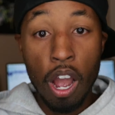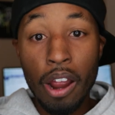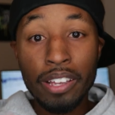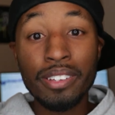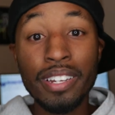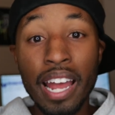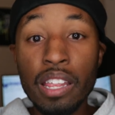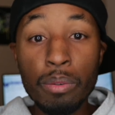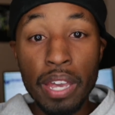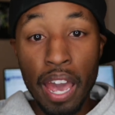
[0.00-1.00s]
All right, so
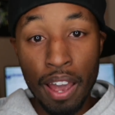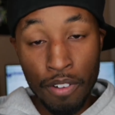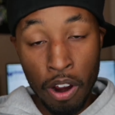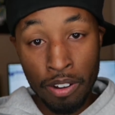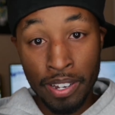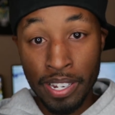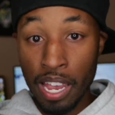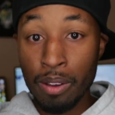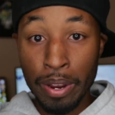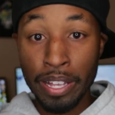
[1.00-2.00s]
now that we have our
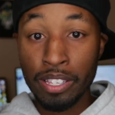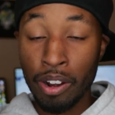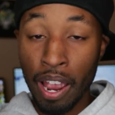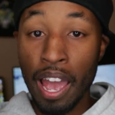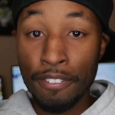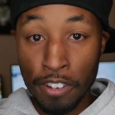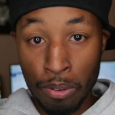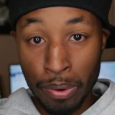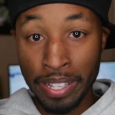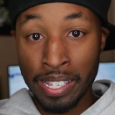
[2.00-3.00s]
day rates and our half
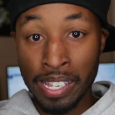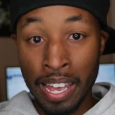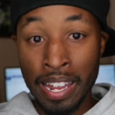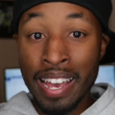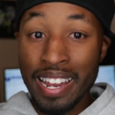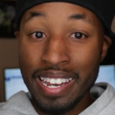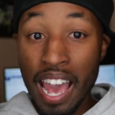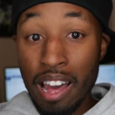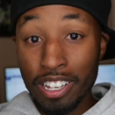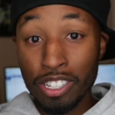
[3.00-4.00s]
day rates set,
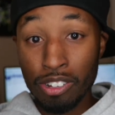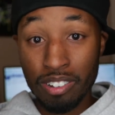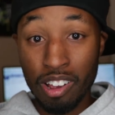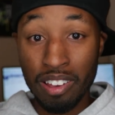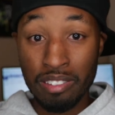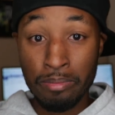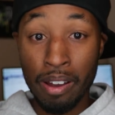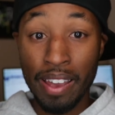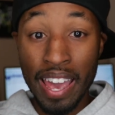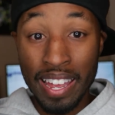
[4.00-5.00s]
now let's start talking
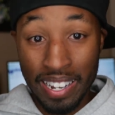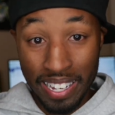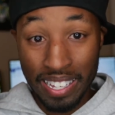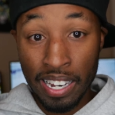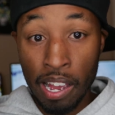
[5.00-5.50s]
about editing.